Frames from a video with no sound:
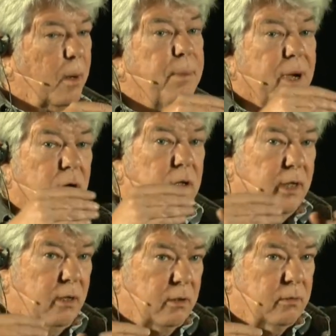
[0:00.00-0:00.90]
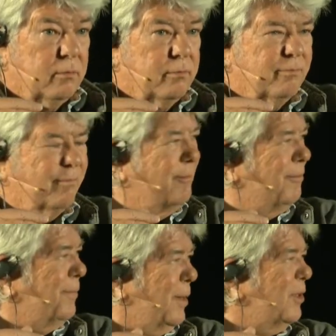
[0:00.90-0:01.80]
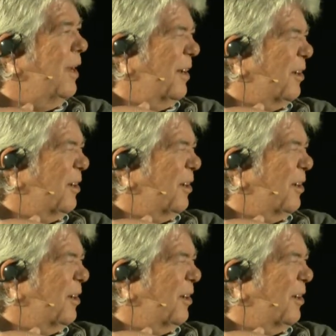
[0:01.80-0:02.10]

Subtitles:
parallel, maybe not a